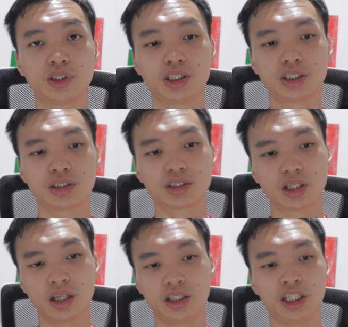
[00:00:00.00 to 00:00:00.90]
positions,
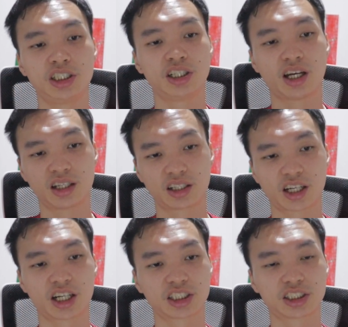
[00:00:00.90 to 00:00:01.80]
Digne and
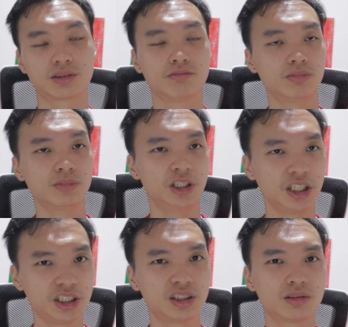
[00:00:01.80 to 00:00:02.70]
Cash.
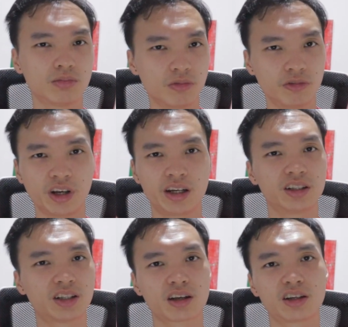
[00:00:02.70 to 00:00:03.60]
Digne, very
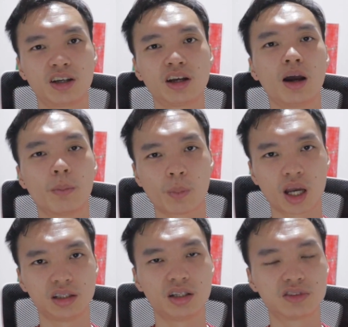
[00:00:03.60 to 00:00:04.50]
attacking,
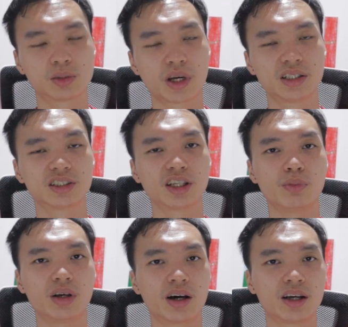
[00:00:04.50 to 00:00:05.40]
might leave spaces
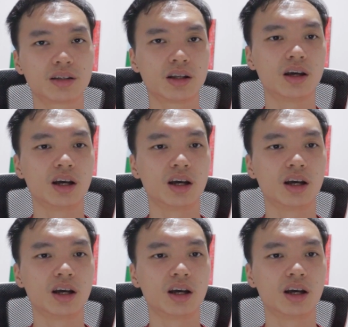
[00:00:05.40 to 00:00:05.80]
in behind.